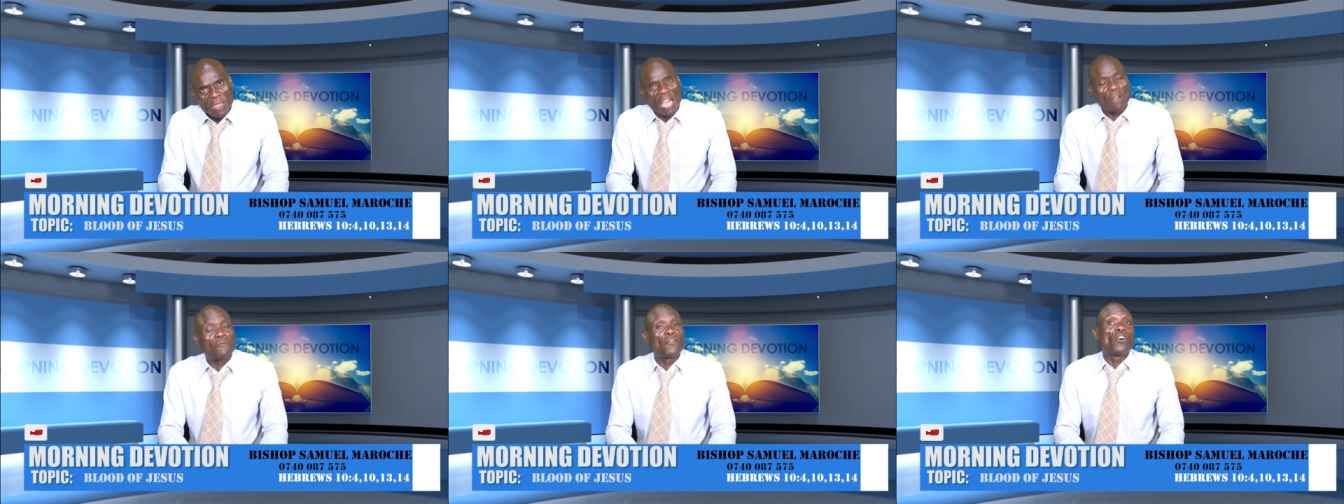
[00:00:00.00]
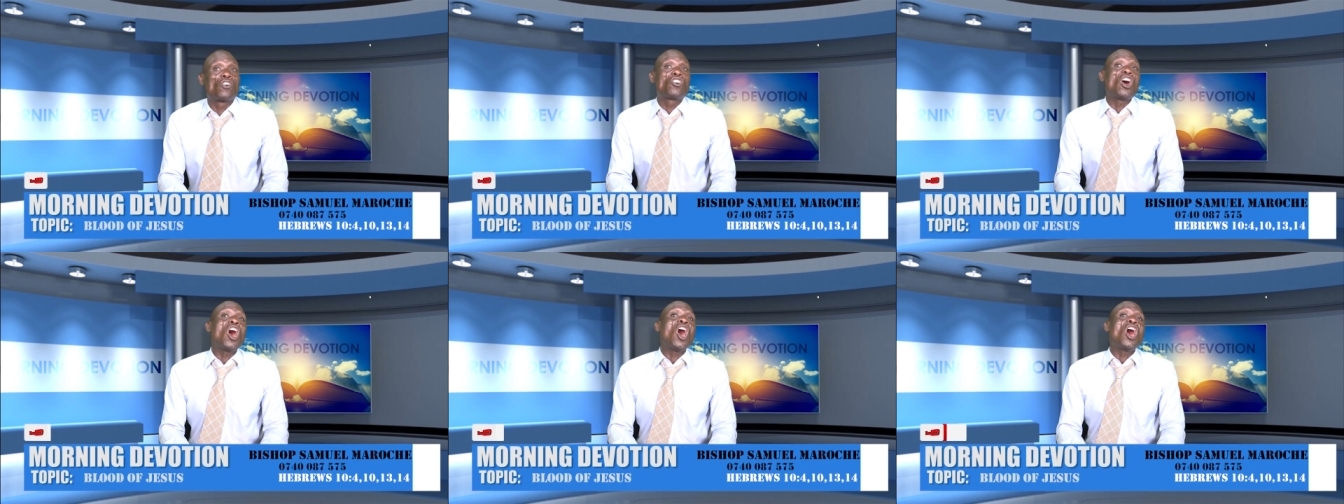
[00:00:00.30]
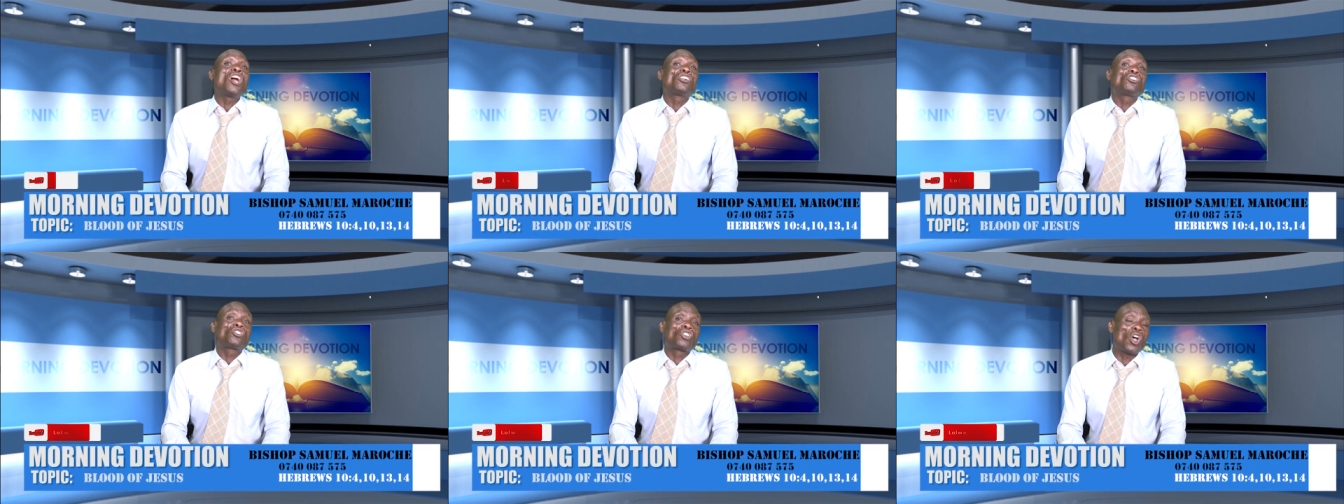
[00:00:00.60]
that for
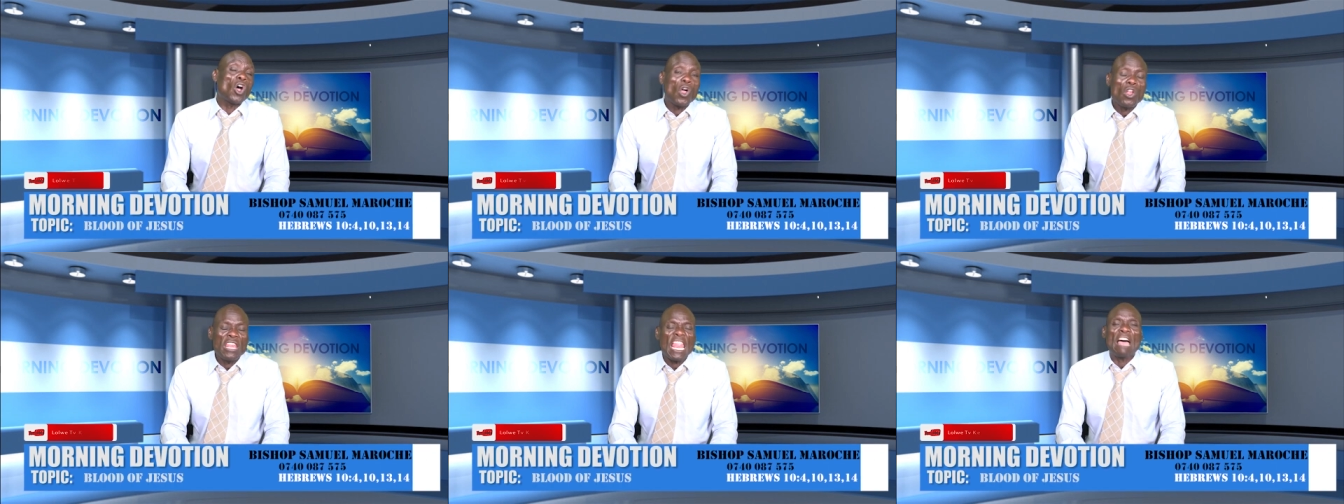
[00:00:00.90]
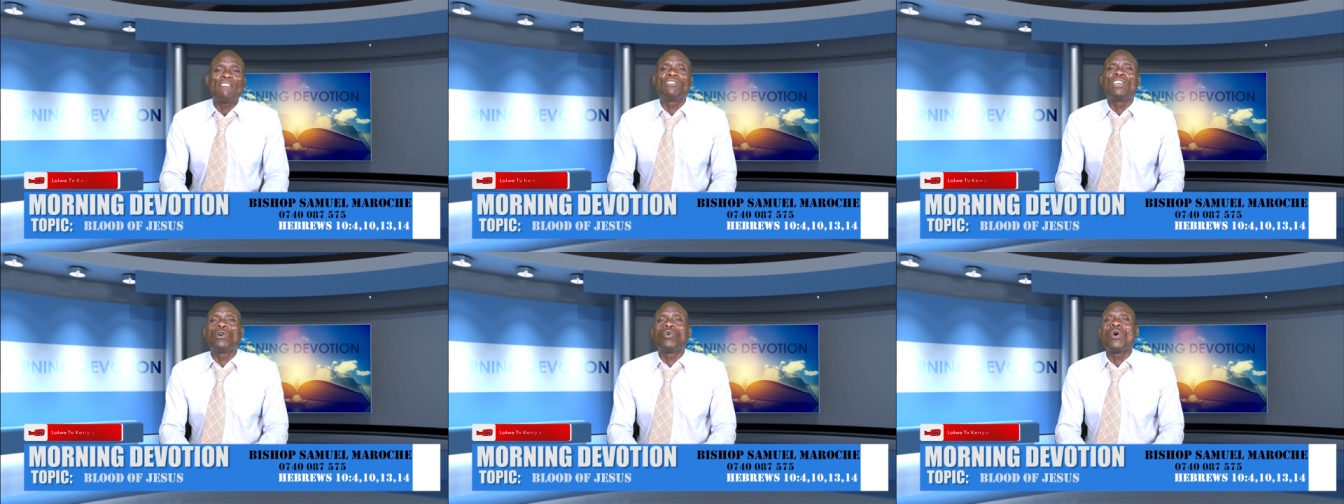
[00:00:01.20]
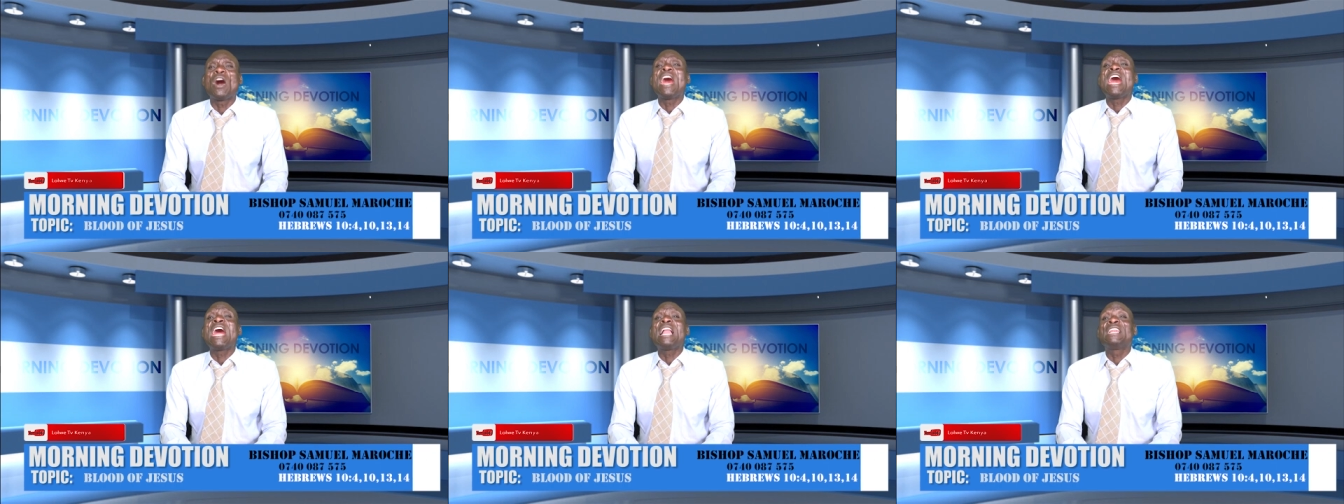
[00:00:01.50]
God so loved
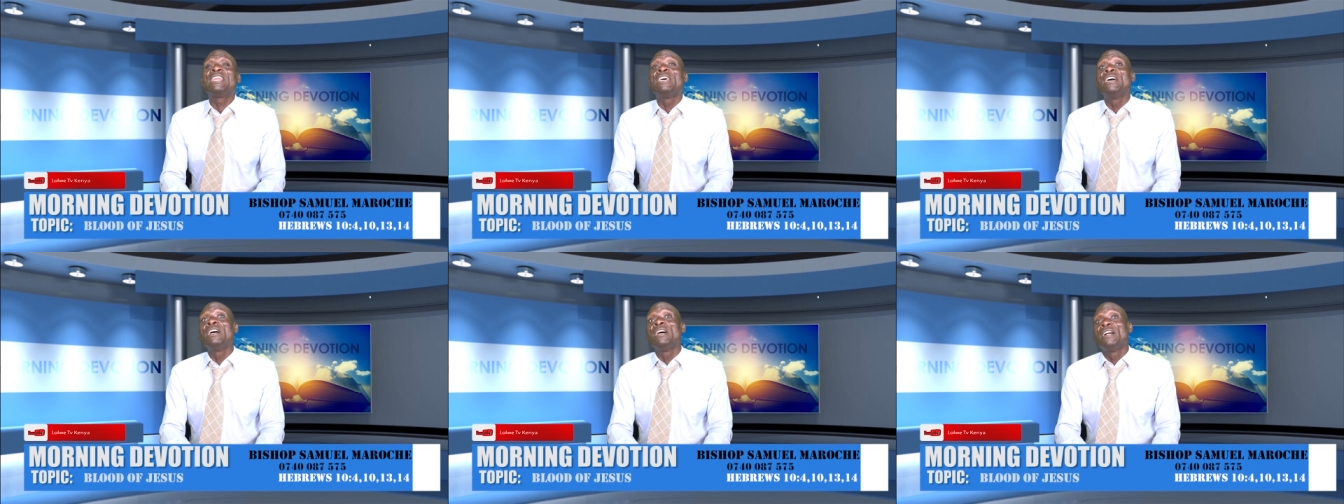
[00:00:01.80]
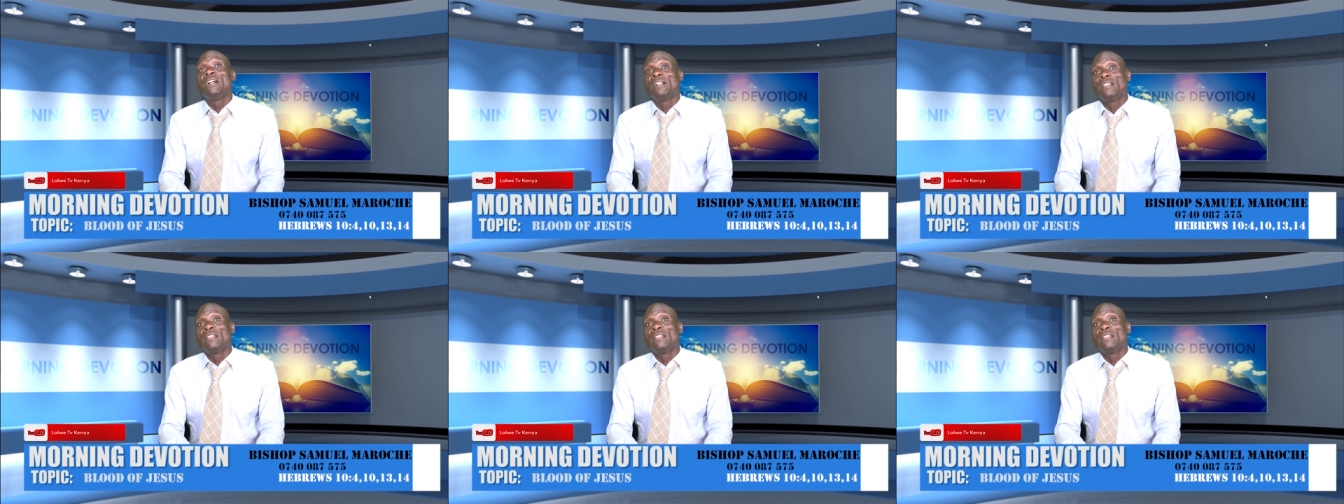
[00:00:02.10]
the world